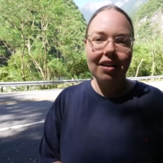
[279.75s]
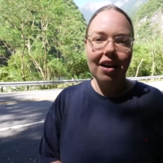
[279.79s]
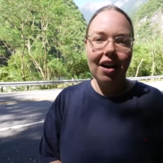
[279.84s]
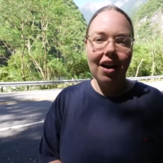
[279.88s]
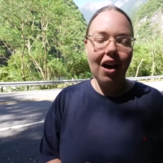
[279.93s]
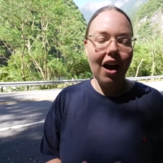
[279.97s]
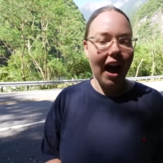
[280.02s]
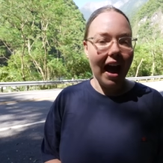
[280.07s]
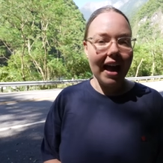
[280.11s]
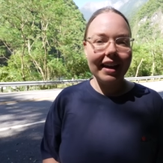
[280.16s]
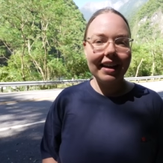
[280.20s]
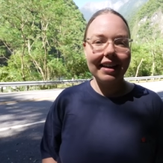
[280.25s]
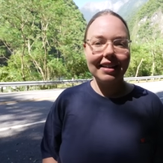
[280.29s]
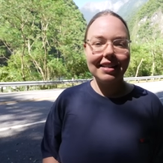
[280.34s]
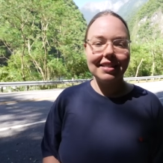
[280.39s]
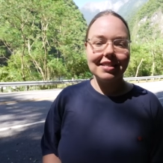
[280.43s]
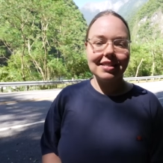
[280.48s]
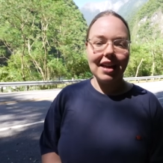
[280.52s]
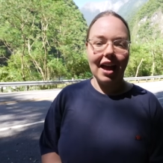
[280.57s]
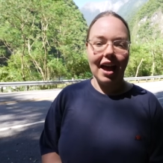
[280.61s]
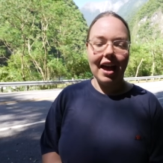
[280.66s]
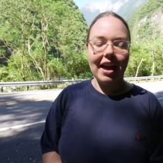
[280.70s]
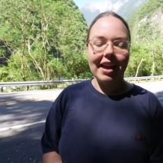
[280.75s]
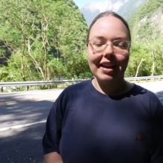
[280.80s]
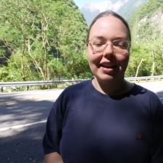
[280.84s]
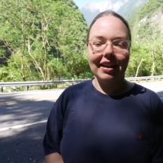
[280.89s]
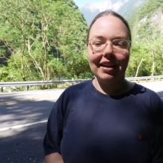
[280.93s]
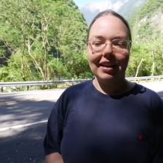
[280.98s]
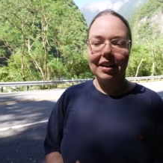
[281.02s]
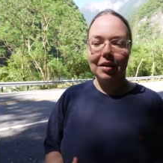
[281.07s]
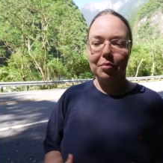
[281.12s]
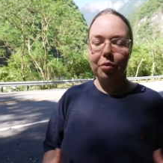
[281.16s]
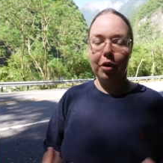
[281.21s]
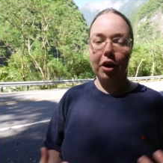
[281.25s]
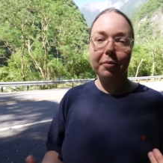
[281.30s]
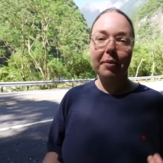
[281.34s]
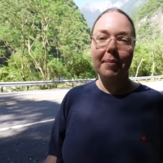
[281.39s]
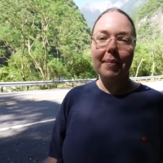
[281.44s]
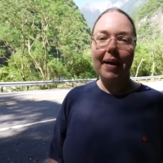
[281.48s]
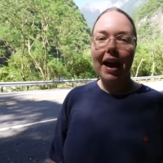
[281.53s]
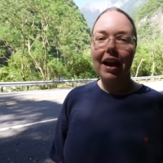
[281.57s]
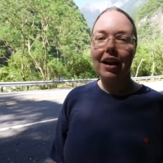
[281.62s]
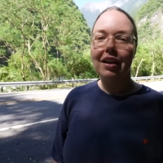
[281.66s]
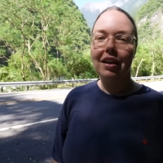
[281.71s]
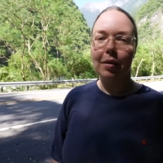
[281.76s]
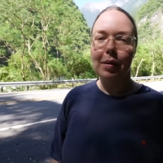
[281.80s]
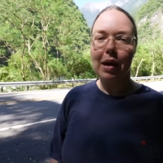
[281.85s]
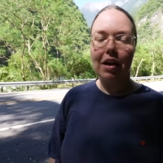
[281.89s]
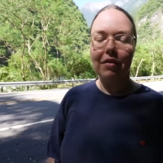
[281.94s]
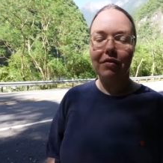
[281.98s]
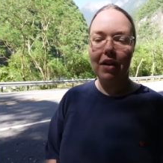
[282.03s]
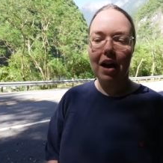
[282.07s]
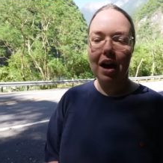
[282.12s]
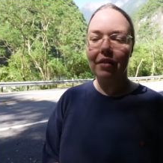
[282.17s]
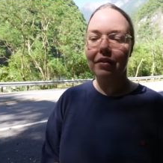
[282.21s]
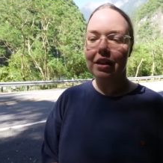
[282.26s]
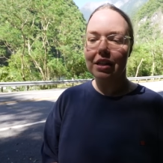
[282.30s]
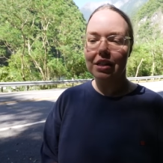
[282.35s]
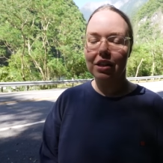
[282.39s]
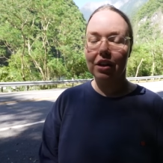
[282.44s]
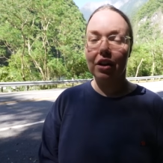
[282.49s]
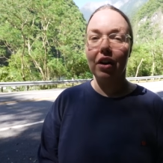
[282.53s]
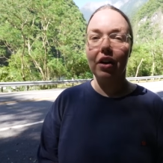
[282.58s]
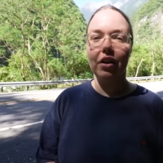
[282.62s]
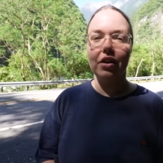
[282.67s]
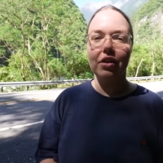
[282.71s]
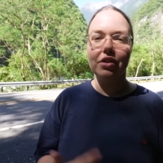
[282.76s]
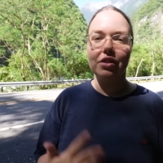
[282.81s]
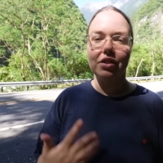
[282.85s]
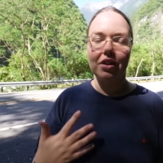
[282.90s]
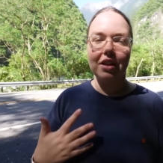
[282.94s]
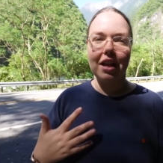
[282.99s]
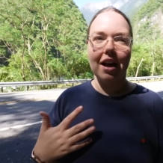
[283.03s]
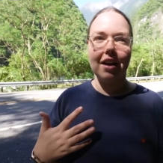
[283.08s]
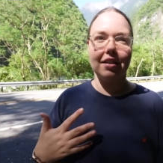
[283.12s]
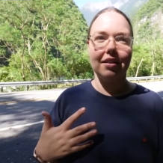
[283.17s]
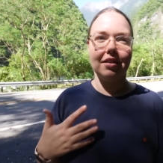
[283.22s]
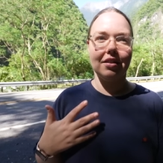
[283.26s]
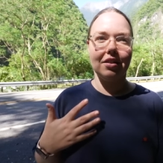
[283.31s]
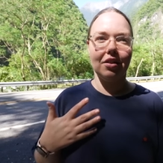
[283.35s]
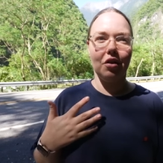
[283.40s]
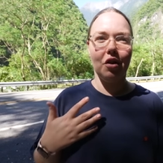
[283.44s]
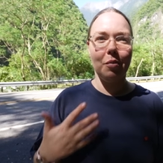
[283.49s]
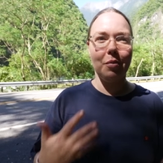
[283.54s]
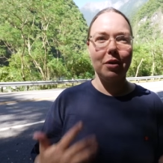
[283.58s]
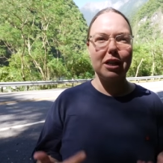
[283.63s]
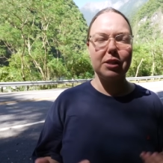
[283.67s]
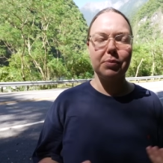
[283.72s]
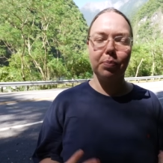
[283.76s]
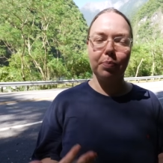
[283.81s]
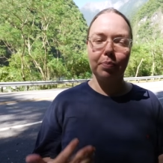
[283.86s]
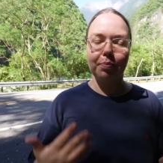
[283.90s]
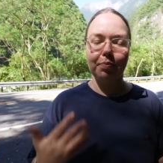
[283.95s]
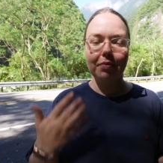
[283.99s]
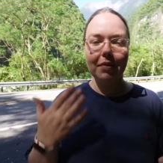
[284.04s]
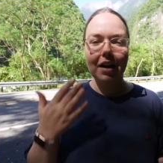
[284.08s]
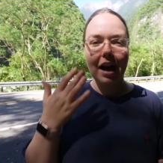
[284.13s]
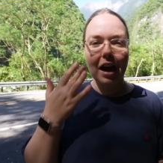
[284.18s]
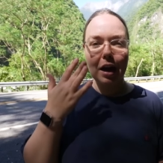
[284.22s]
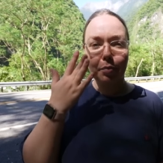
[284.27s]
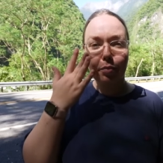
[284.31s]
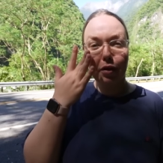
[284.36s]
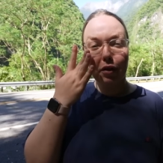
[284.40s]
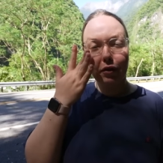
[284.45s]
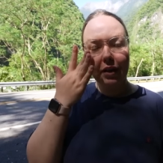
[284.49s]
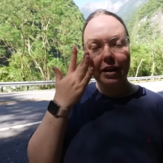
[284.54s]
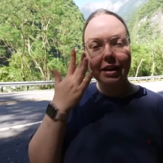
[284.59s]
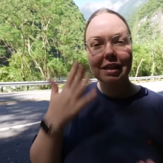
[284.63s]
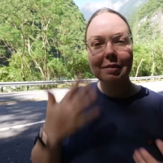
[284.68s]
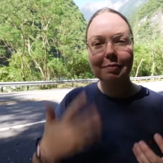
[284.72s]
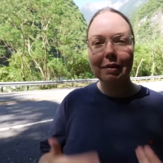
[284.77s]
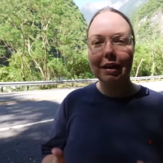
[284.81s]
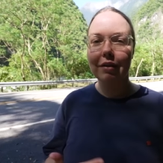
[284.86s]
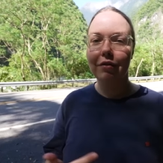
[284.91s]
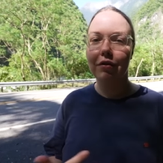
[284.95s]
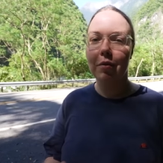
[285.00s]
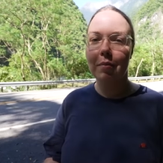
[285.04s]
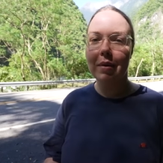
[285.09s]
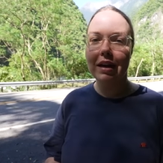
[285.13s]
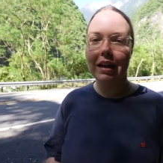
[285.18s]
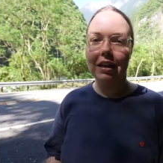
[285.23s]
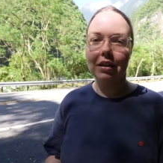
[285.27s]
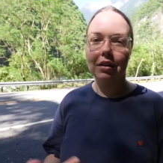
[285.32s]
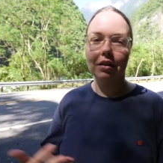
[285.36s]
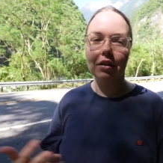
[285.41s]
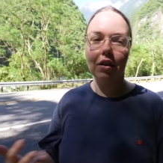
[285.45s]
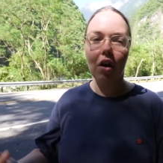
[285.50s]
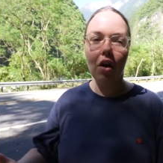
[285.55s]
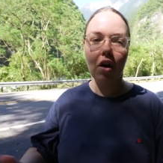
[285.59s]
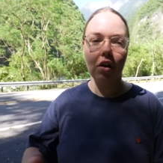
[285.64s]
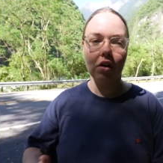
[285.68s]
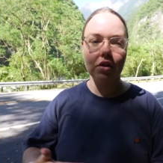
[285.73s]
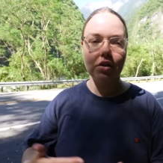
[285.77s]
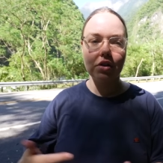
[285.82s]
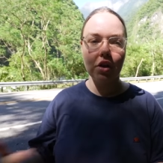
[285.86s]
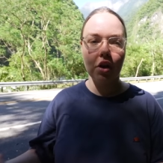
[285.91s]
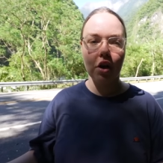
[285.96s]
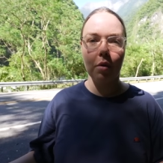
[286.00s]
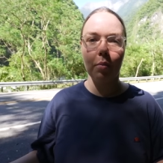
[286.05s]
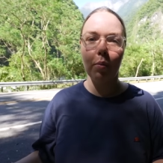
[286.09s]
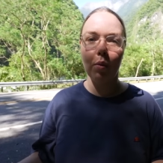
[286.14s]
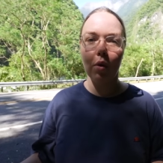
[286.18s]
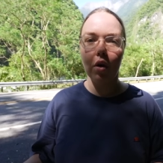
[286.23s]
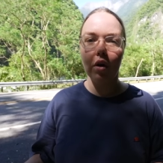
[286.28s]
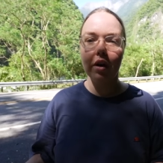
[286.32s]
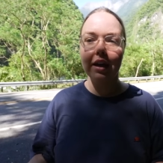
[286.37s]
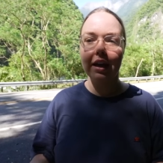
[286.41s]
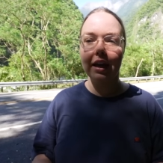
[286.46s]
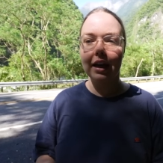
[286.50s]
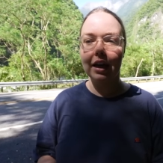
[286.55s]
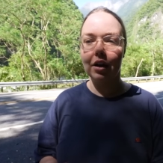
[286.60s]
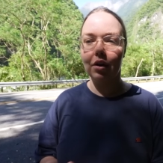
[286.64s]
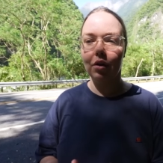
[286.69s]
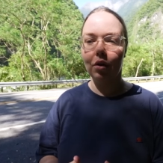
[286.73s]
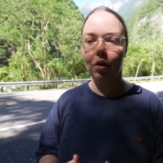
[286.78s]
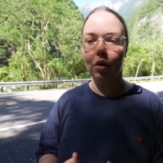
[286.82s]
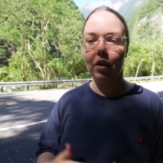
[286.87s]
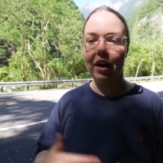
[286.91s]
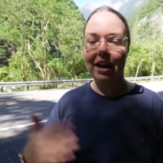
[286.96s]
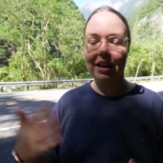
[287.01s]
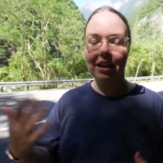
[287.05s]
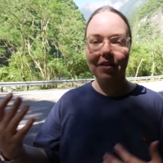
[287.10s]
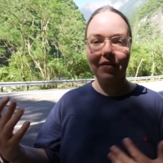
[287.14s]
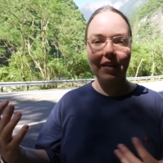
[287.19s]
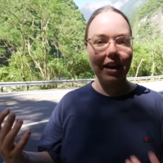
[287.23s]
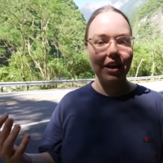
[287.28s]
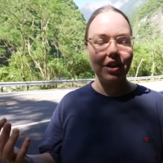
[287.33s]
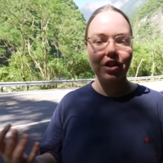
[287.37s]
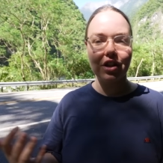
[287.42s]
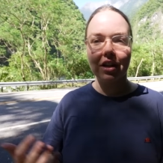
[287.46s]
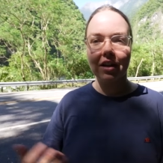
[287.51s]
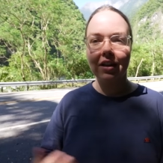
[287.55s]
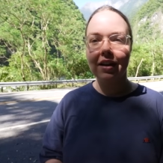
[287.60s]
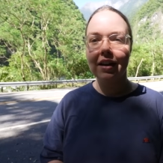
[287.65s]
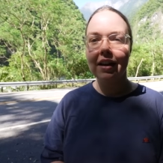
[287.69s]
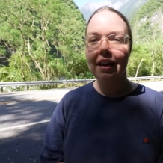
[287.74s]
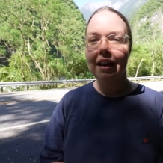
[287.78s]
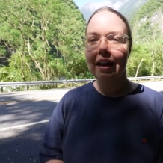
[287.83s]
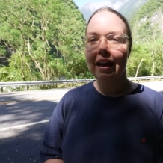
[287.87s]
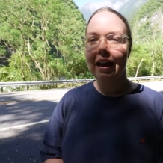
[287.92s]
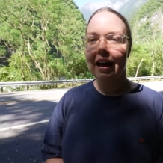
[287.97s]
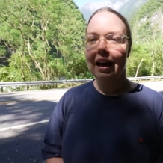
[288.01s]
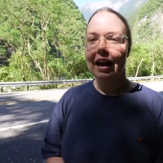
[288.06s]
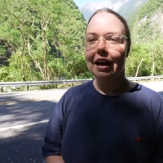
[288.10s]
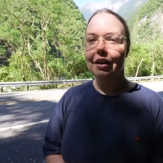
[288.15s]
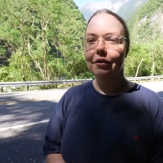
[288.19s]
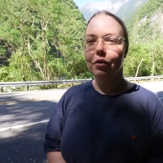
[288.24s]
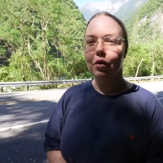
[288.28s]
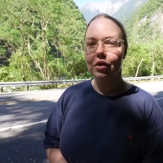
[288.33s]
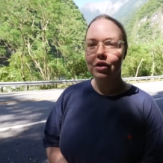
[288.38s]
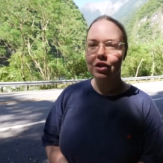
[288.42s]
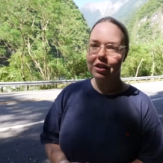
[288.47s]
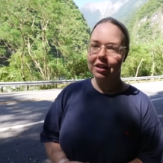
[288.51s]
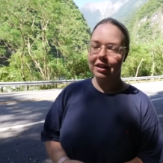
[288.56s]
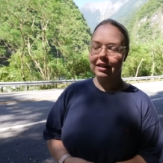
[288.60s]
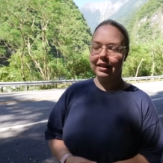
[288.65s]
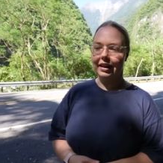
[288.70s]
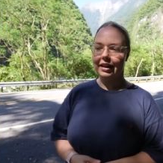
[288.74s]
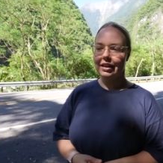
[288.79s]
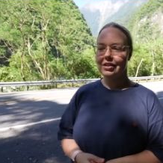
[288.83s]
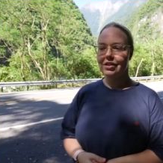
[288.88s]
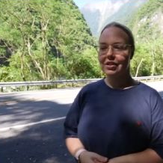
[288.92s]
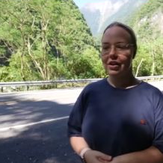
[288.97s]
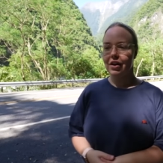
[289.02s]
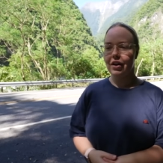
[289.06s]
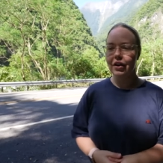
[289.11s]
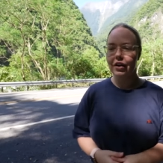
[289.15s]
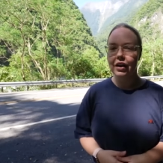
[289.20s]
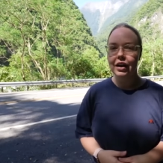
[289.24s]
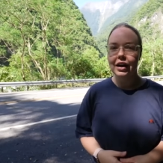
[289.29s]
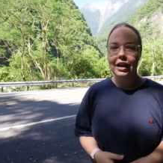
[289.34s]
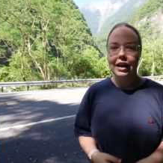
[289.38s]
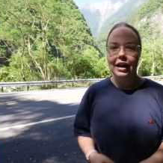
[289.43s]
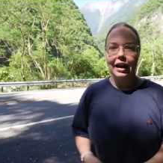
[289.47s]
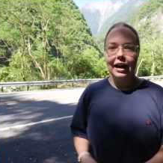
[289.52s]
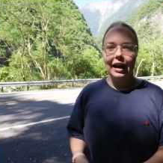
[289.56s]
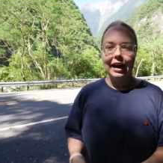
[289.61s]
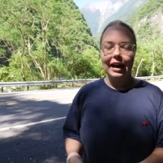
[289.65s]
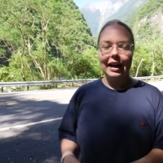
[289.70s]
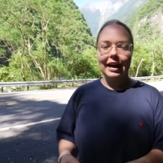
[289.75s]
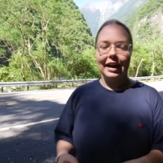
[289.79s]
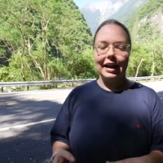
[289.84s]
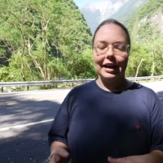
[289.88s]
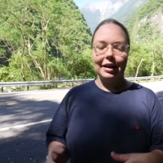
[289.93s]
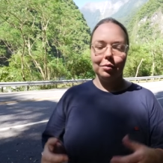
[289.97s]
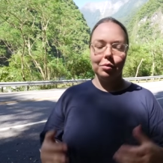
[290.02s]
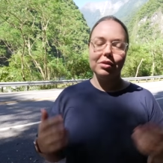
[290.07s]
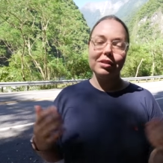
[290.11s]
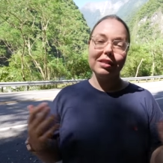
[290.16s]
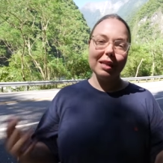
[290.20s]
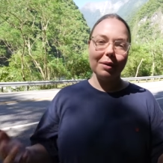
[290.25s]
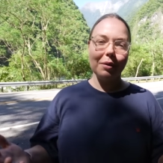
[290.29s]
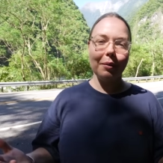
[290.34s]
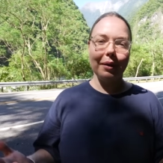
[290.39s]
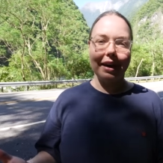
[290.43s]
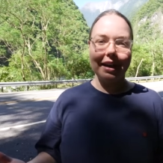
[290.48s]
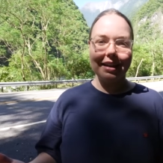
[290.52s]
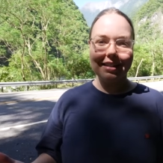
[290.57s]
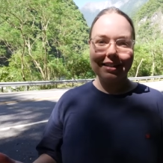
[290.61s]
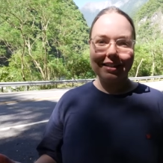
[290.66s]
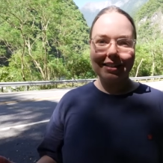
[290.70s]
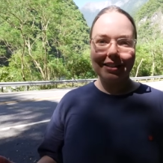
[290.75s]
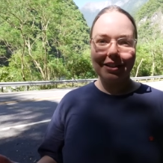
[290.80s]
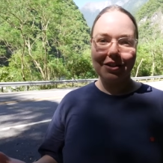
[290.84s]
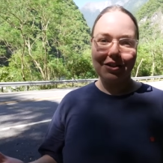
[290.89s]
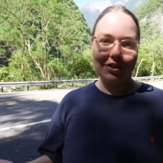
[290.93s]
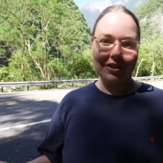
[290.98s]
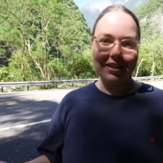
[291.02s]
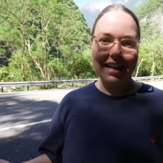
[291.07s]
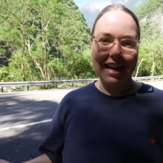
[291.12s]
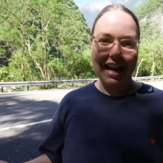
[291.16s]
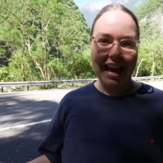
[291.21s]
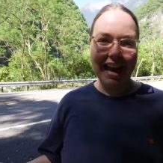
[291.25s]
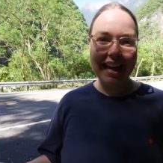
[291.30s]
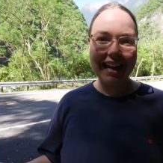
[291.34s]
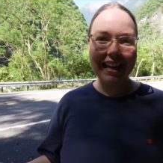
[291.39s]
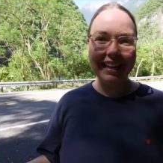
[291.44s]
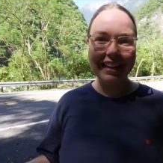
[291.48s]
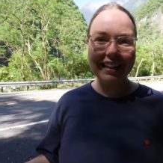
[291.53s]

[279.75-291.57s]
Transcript: hikers I broke my back about five years ago so that almost kind of prevents me from any long-term walking or elevation unfortunately. So uh, we'll see what we get to do today.